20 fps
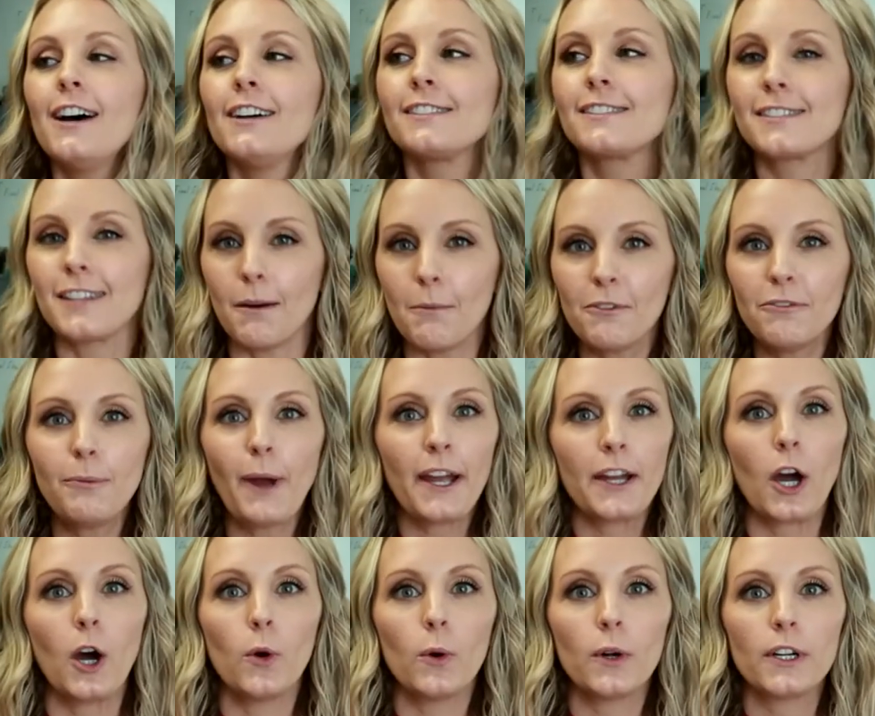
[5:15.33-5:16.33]
Some of my
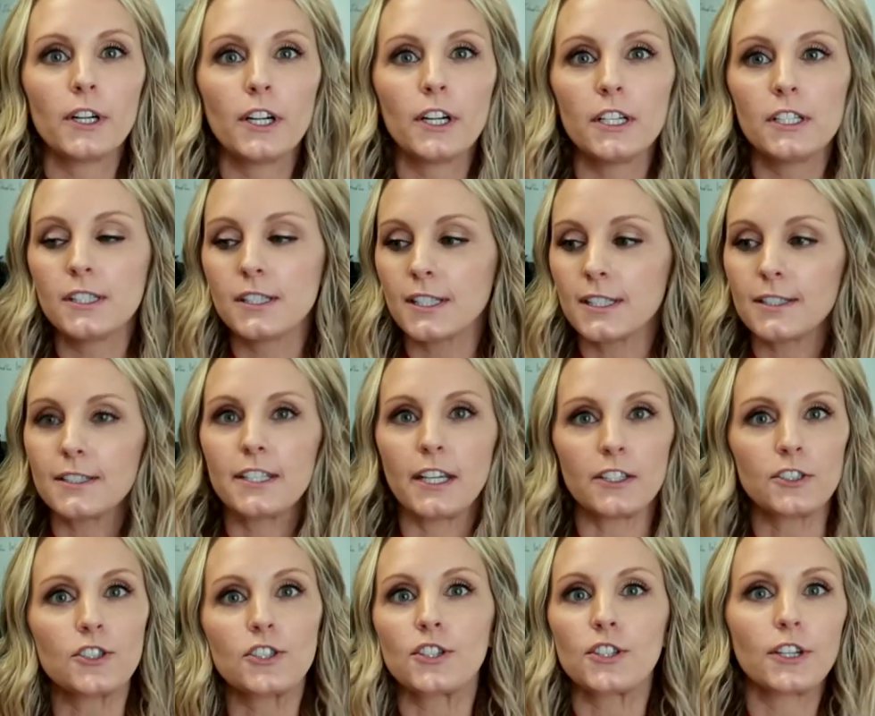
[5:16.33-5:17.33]
coworkers
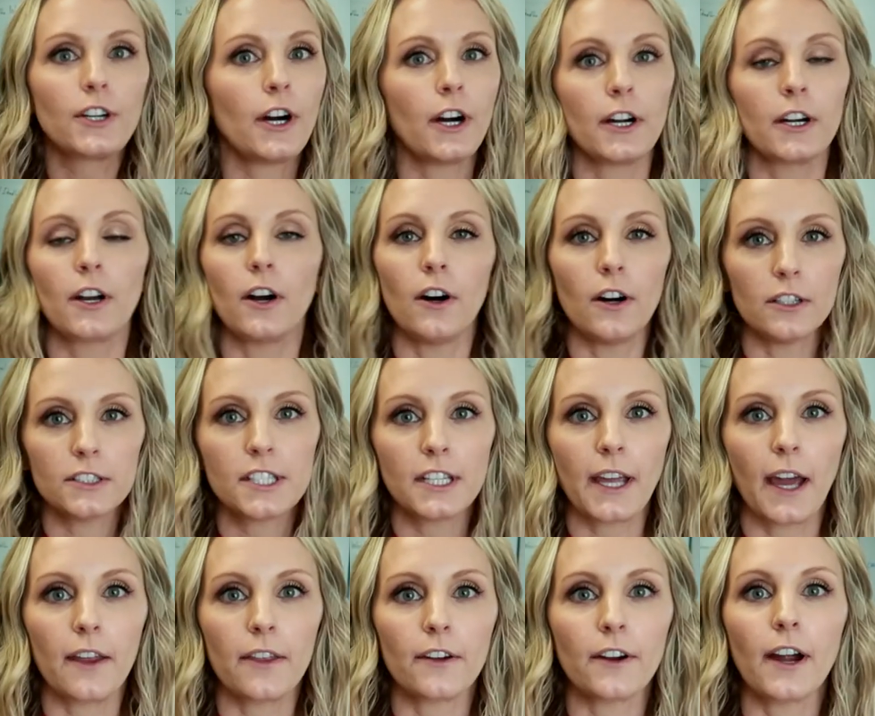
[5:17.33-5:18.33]
ditched the cart
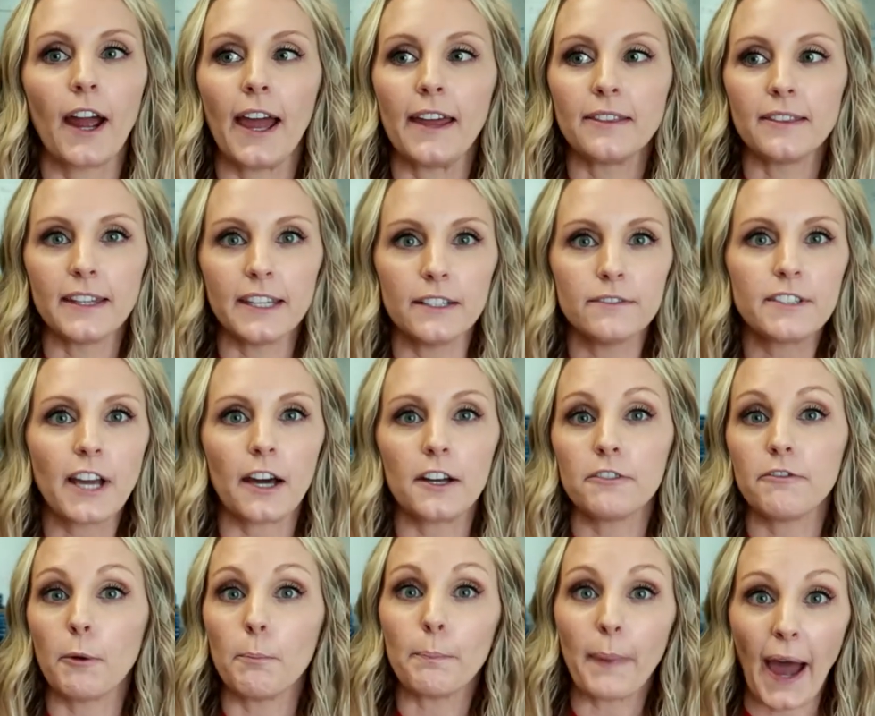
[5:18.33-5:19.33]
altogether and lived out
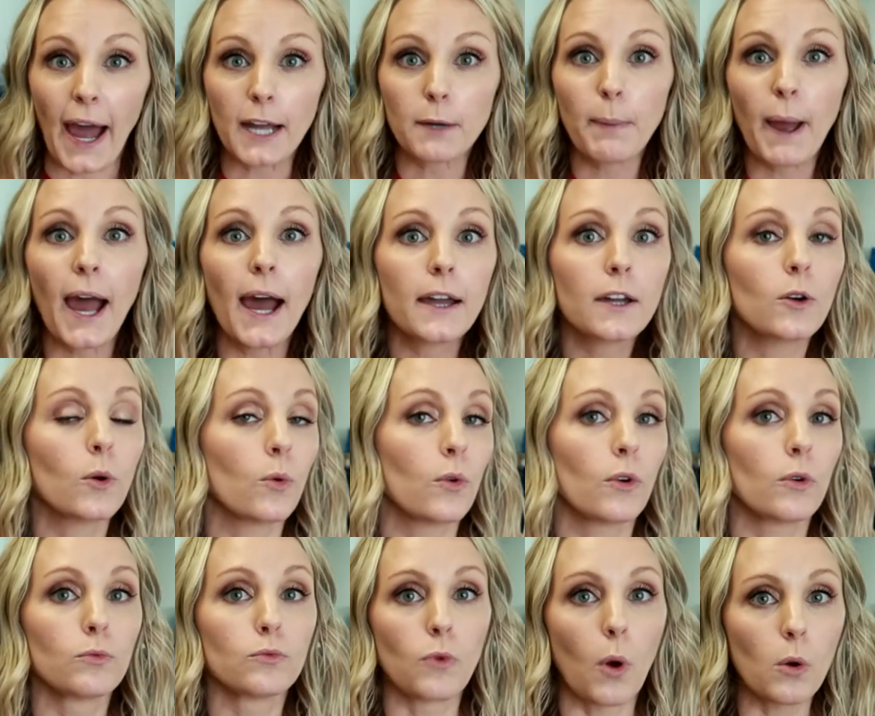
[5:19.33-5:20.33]
of a backpack or
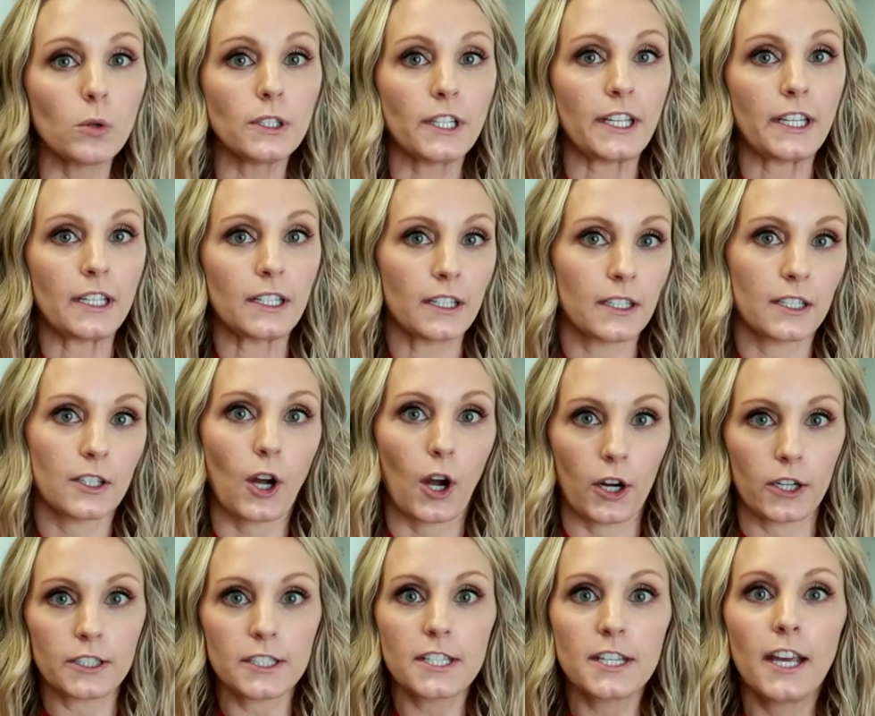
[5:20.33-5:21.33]
a rolling
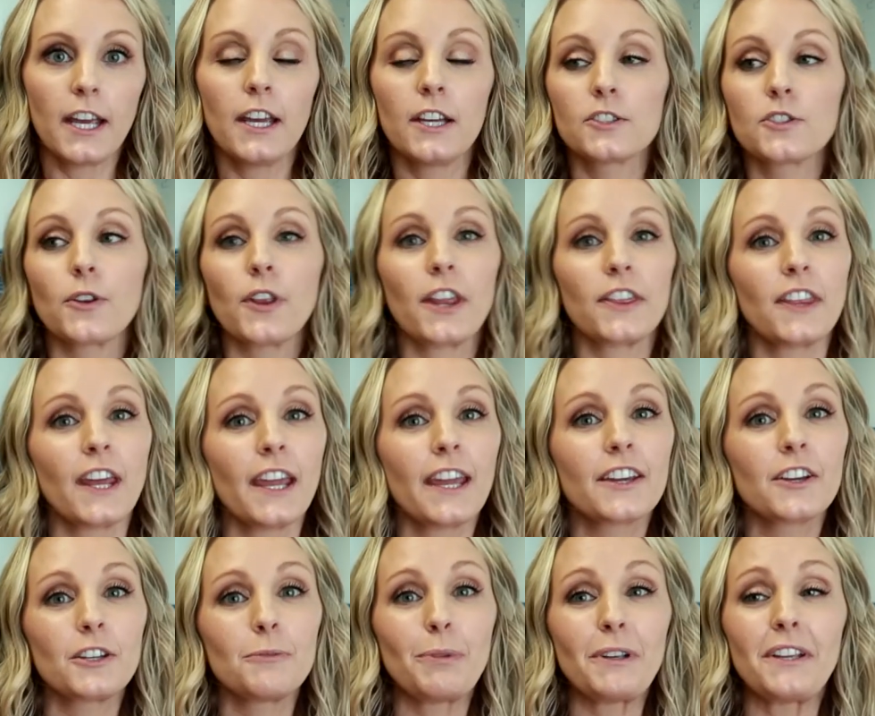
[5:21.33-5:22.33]
cart so that they
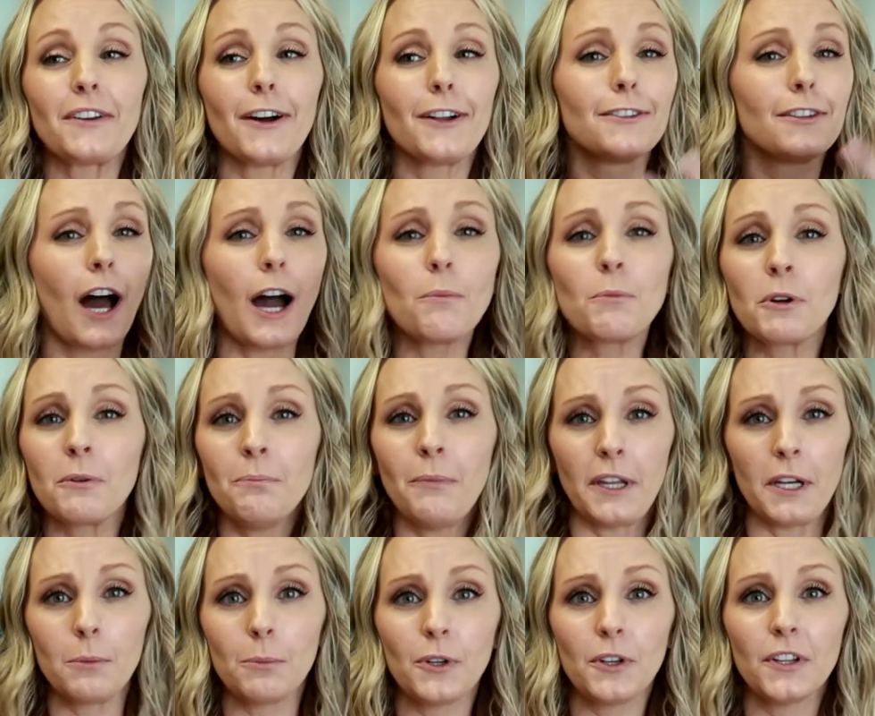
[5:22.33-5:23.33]
could be a lot more
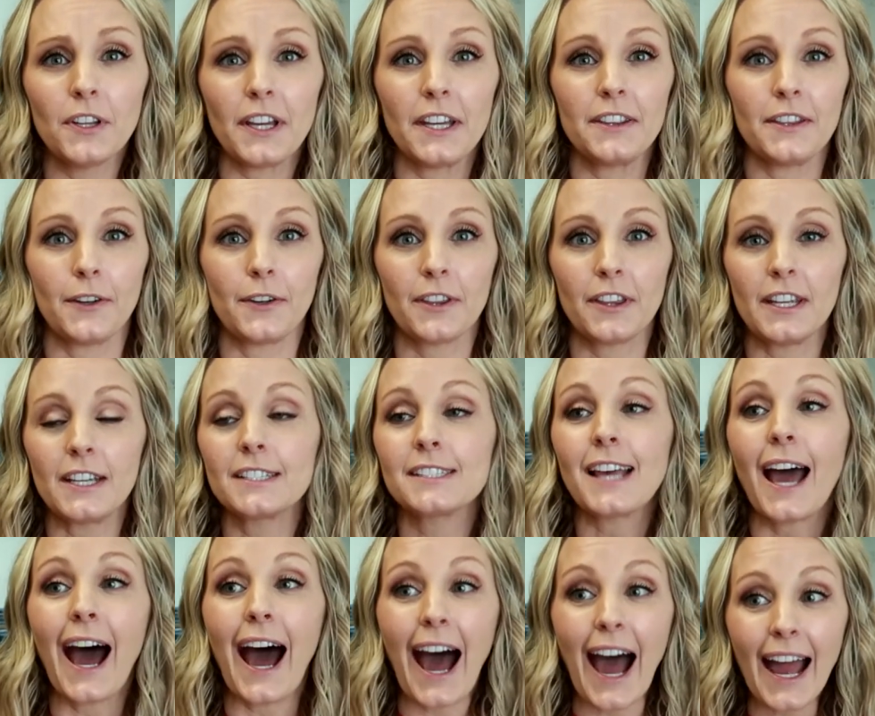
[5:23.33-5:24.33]
minimal in their things.
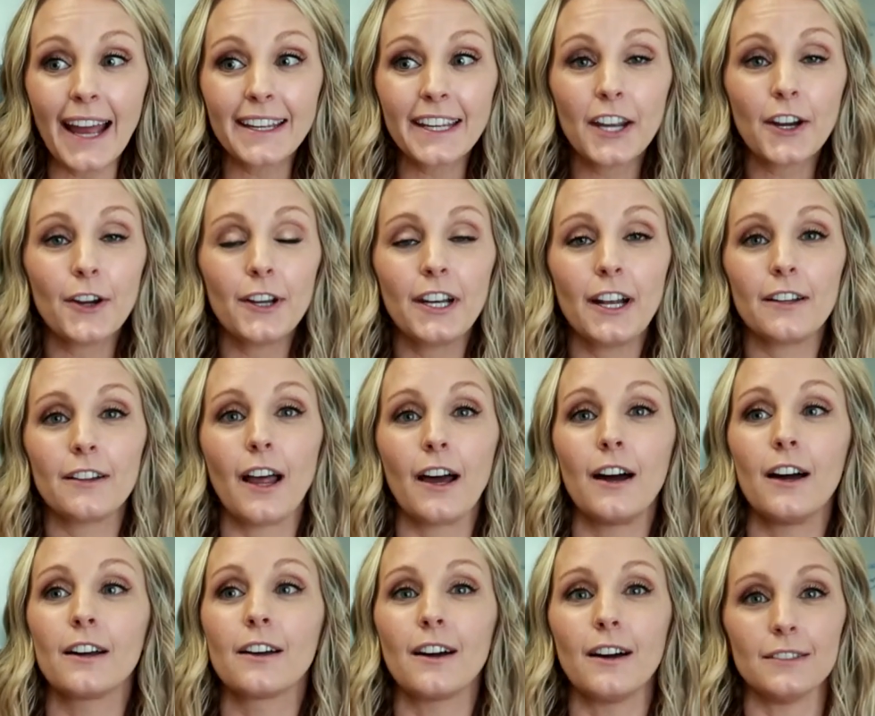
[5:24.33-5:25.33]
I carried
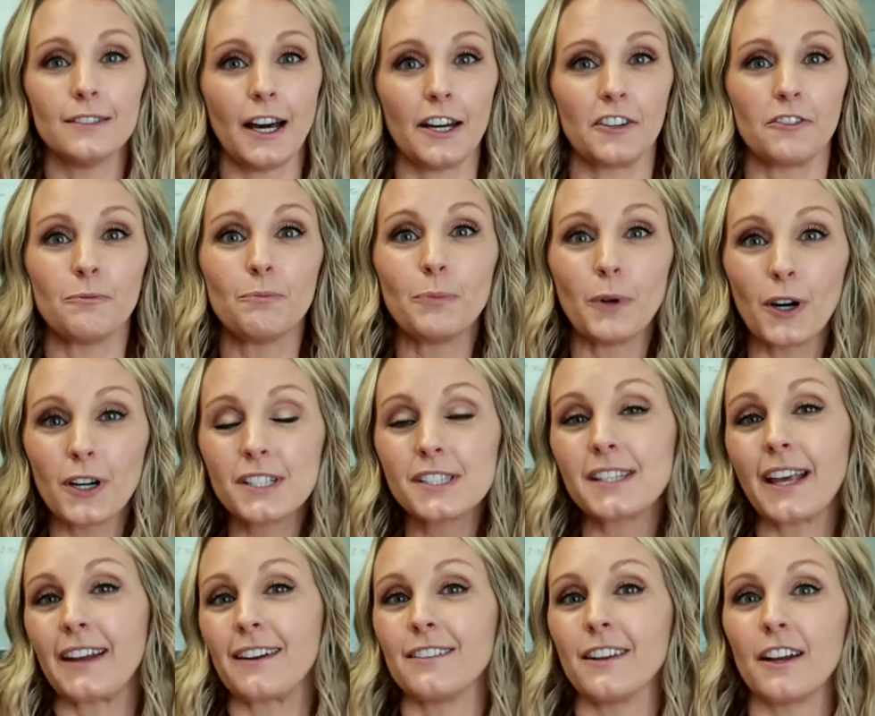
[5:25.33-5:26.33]
along a lot of books
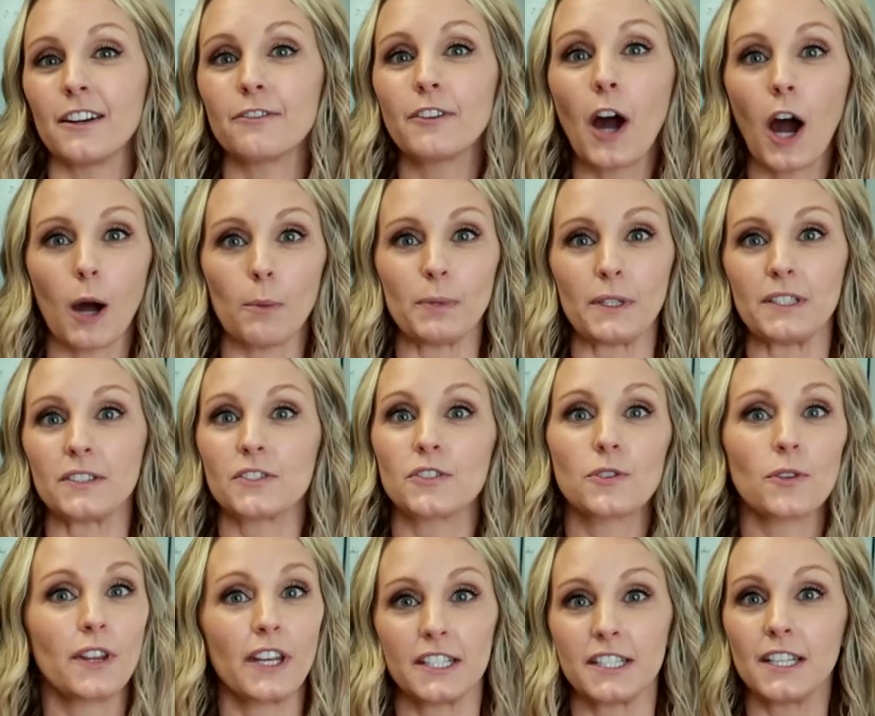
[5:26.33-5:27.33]
and a lot of copies,
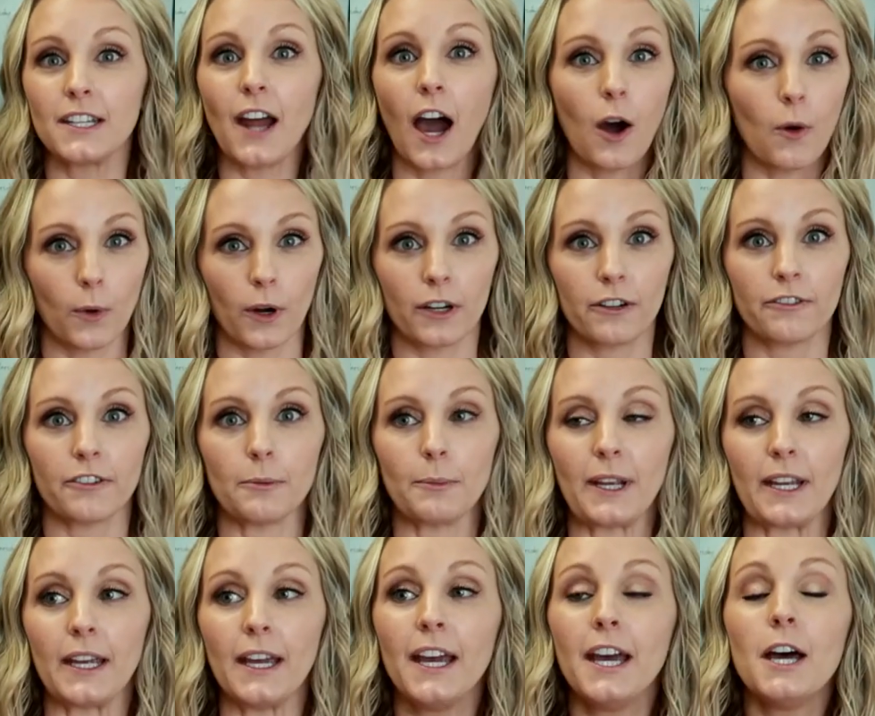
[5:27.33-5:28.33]
so that did not work for
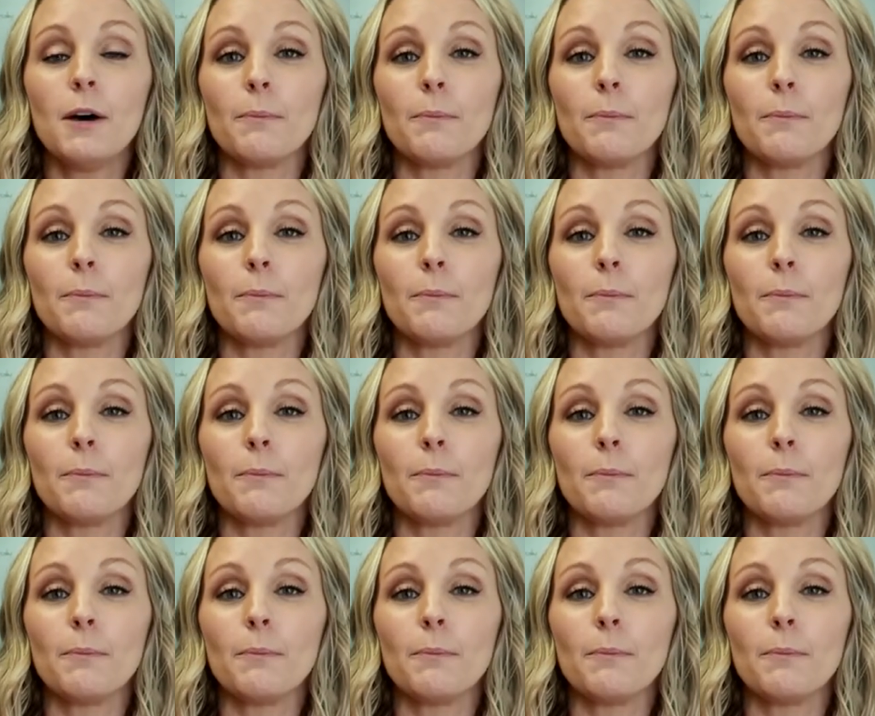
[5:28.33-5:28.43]
me.